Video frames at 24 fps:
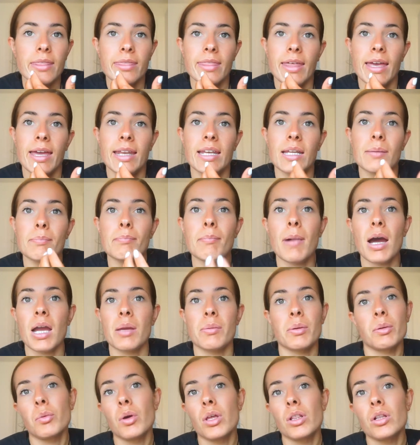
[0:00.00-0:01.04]
then it might
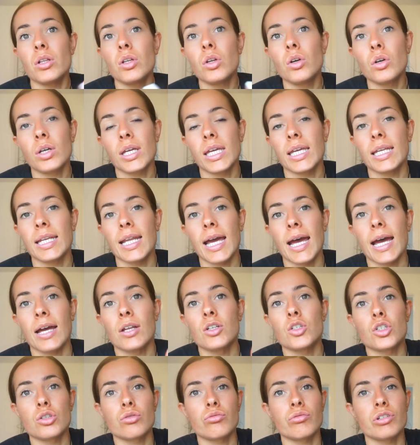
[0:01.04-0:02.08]
be worth looking at
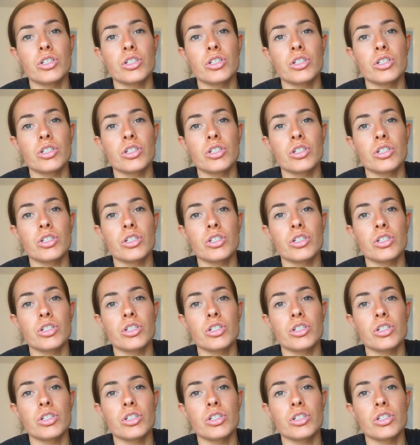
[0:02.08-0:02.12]
just